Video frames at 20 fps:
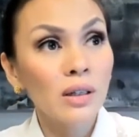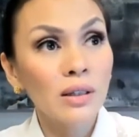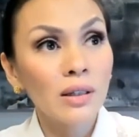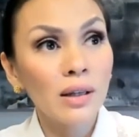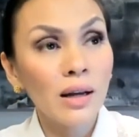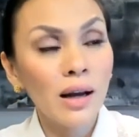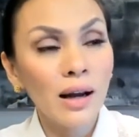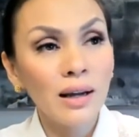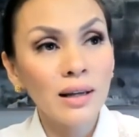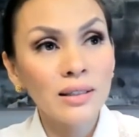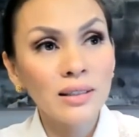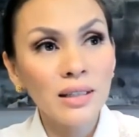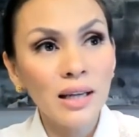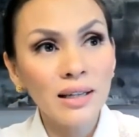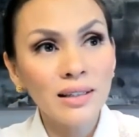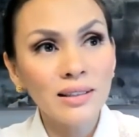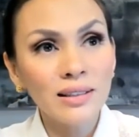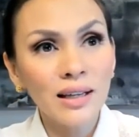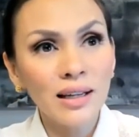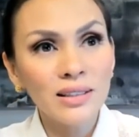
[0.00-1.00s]

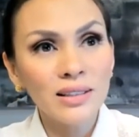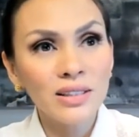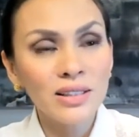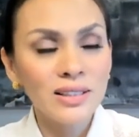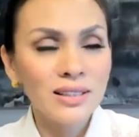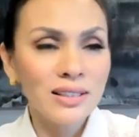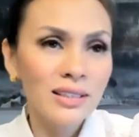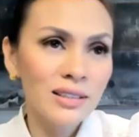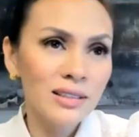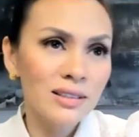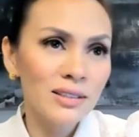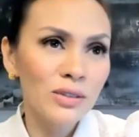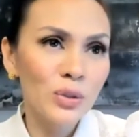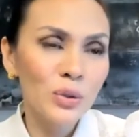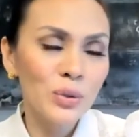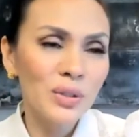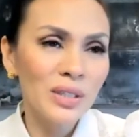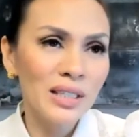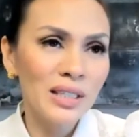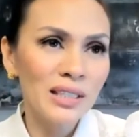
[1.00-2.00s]
I still
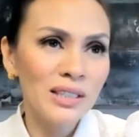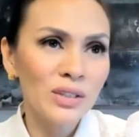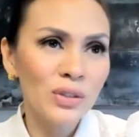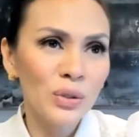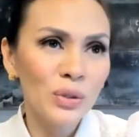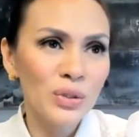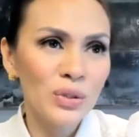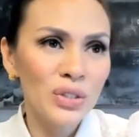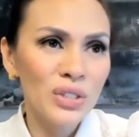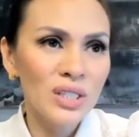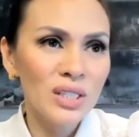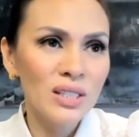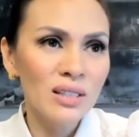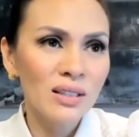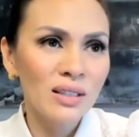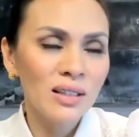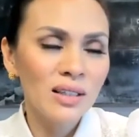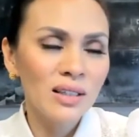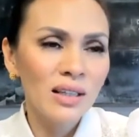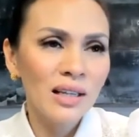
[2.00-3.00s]
do need to just,
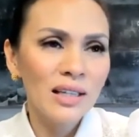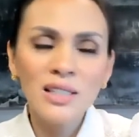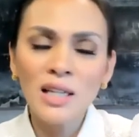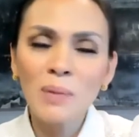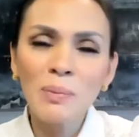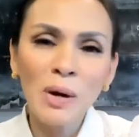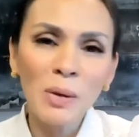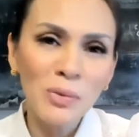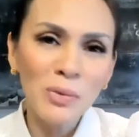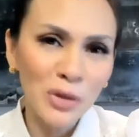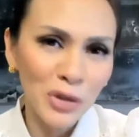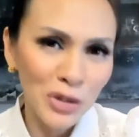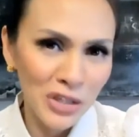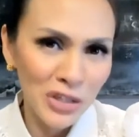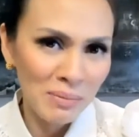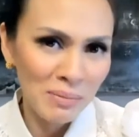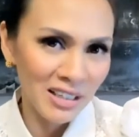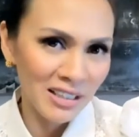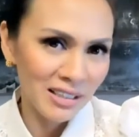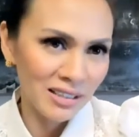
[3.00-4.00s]
it's not about earning
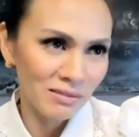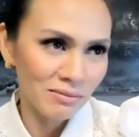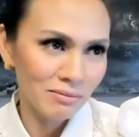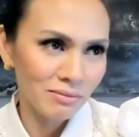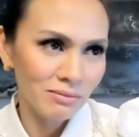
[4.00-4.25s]
money.